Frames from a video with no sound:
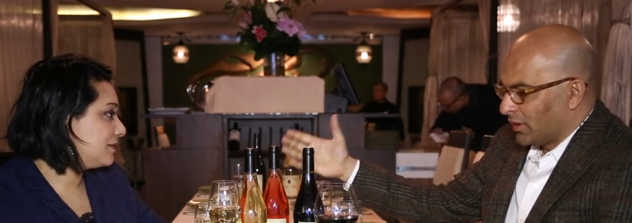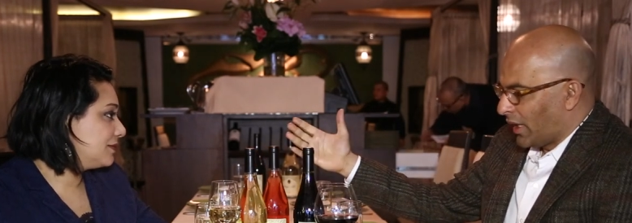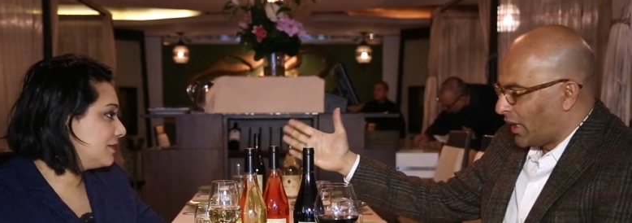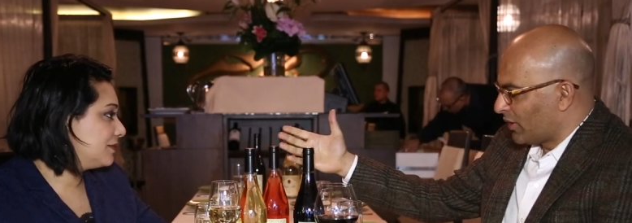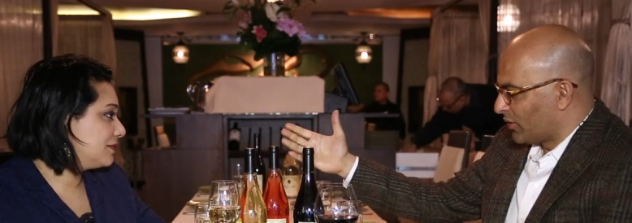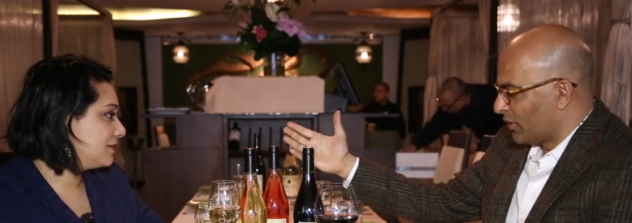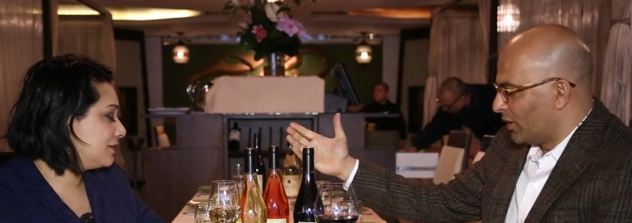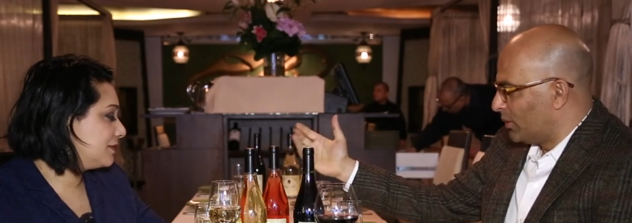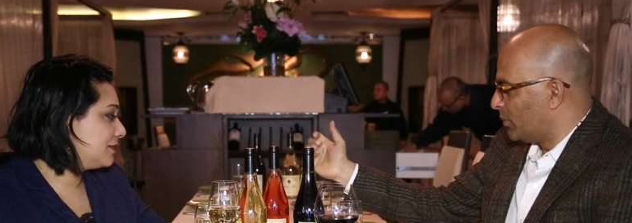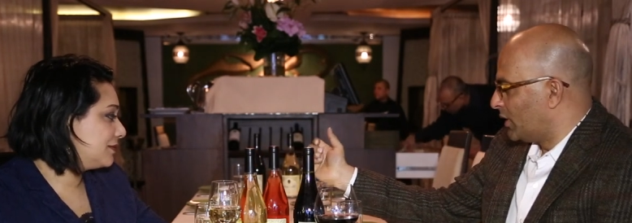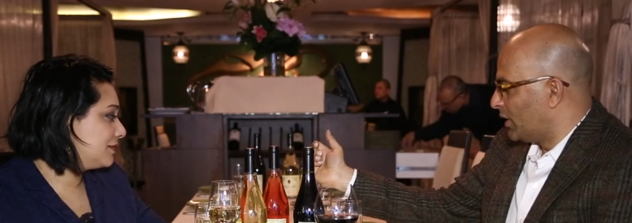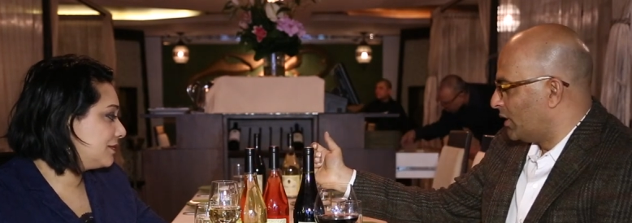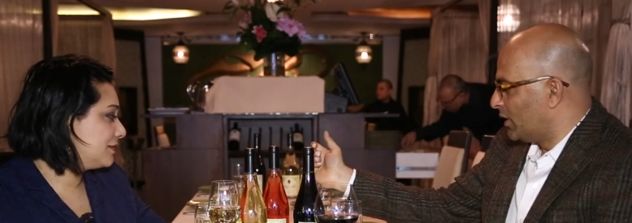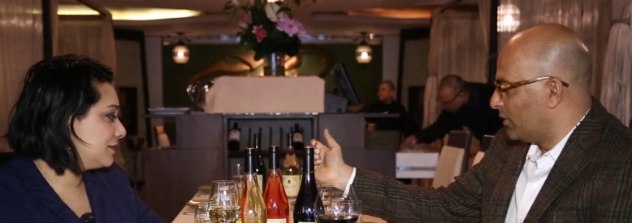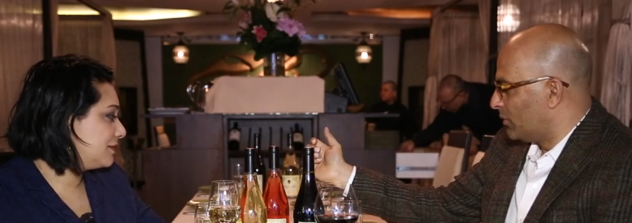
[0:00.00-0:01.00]
Speaker 1: excellent
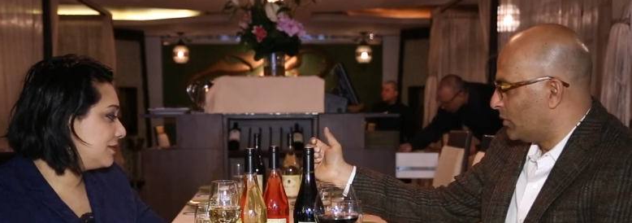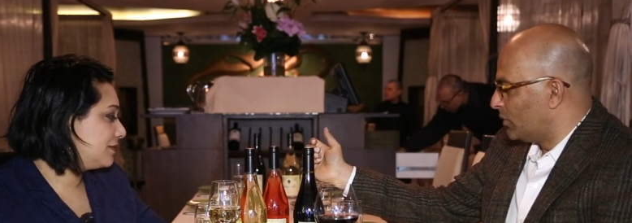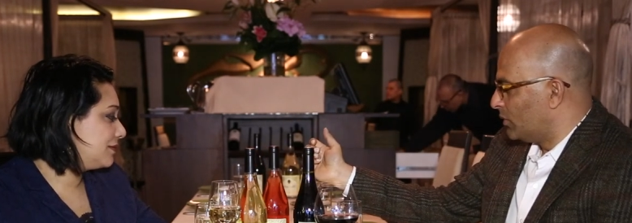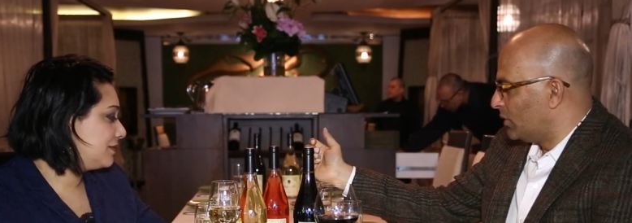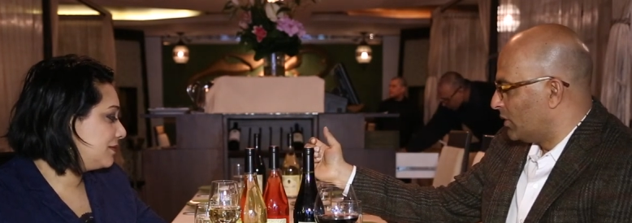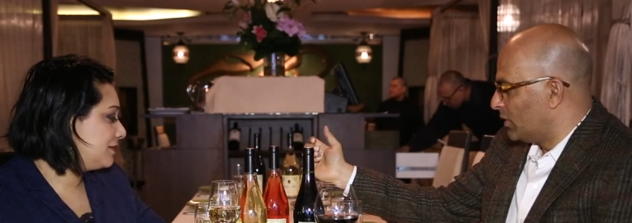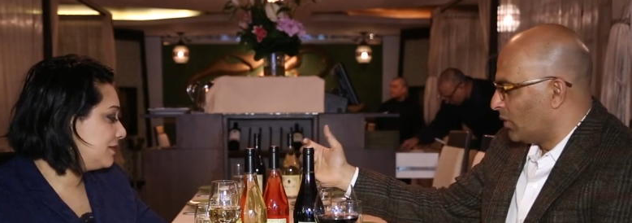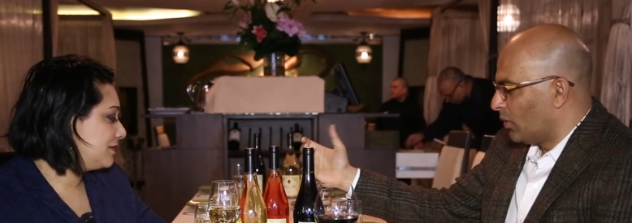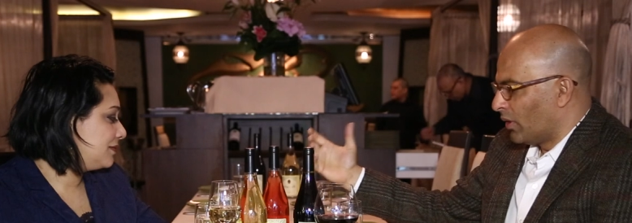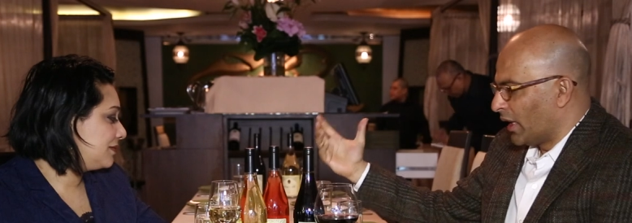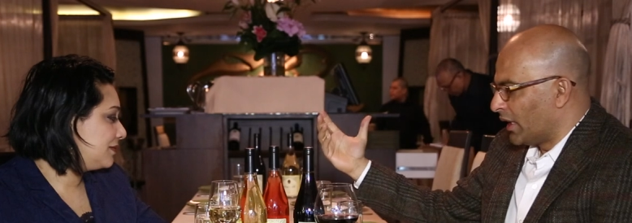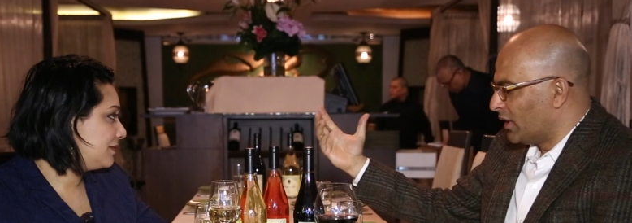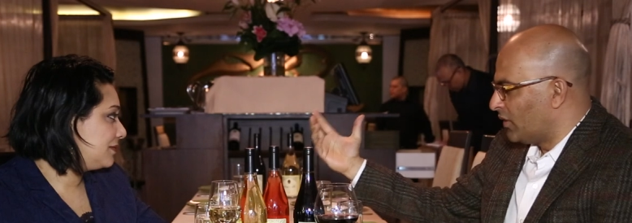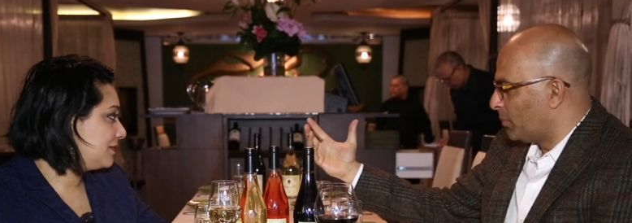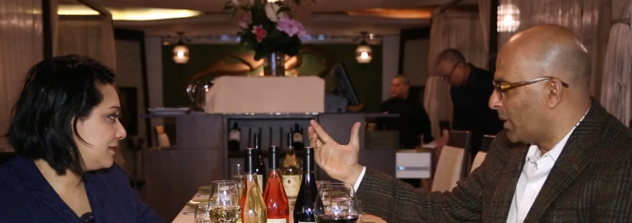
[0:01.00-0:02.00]
with Indian food or
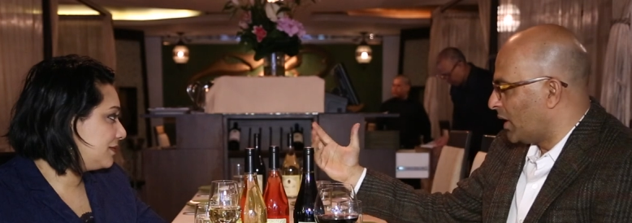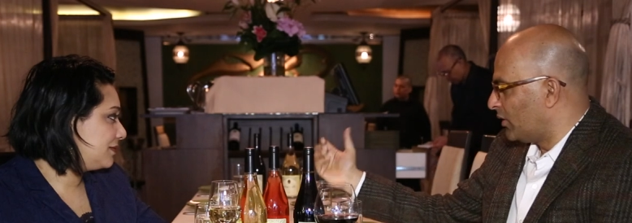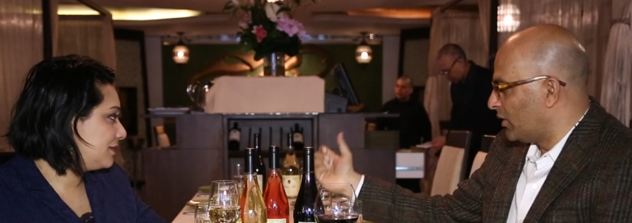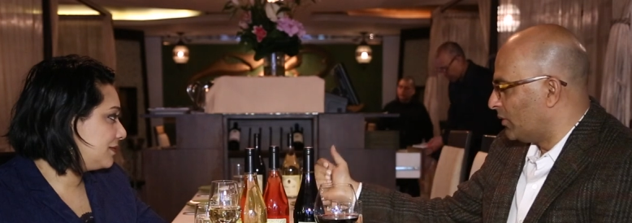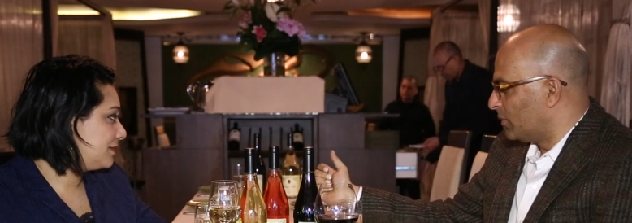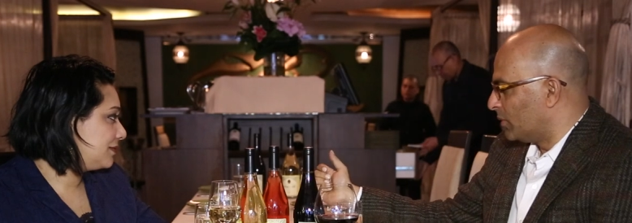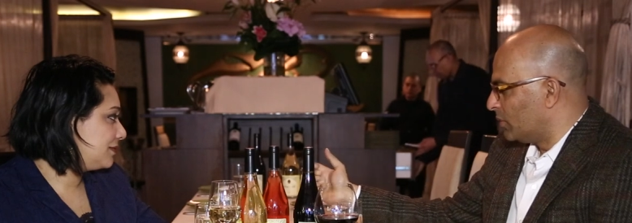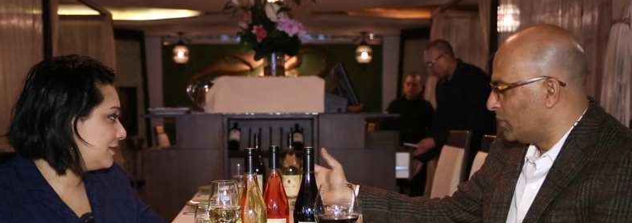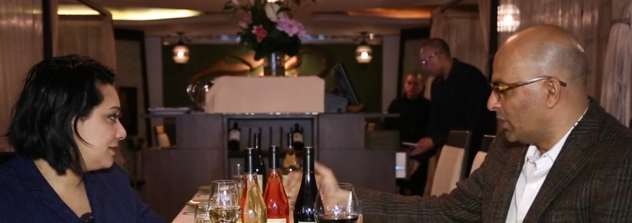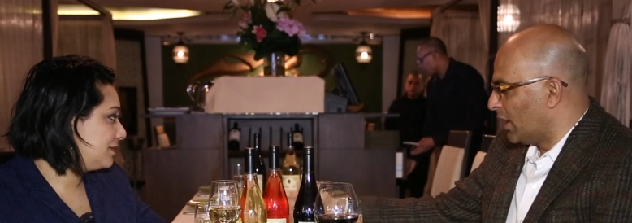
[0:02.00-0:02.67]
any spicy food.